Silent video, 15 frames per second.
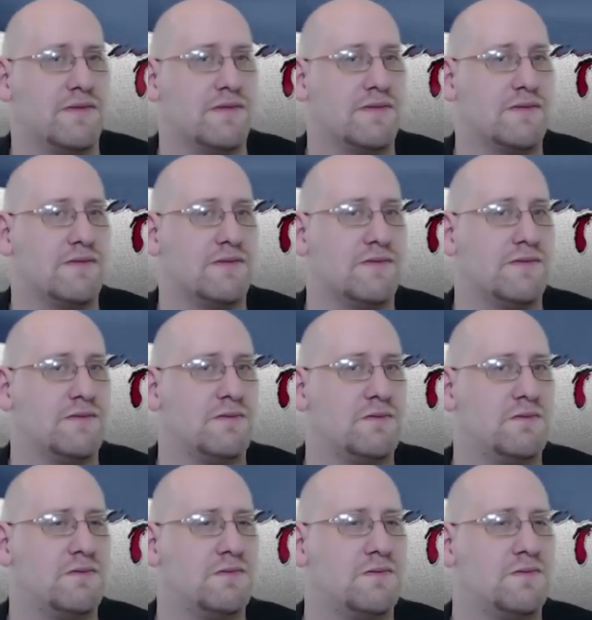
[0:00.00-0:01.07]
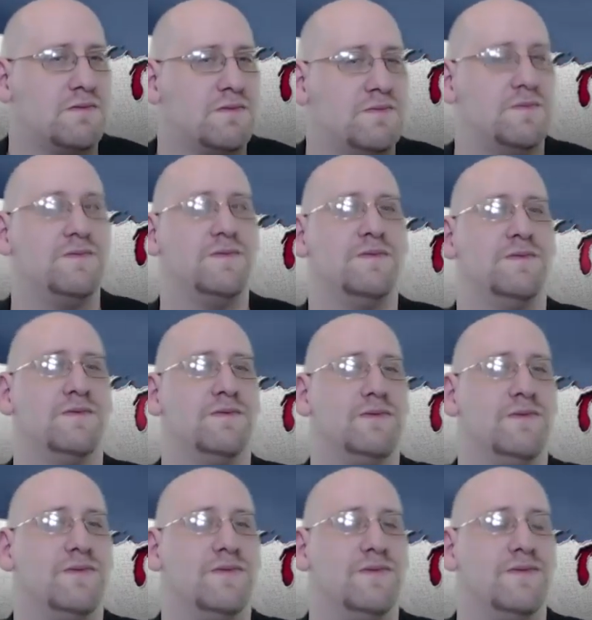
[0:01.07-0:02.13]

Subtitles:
No one is speaking in this clip.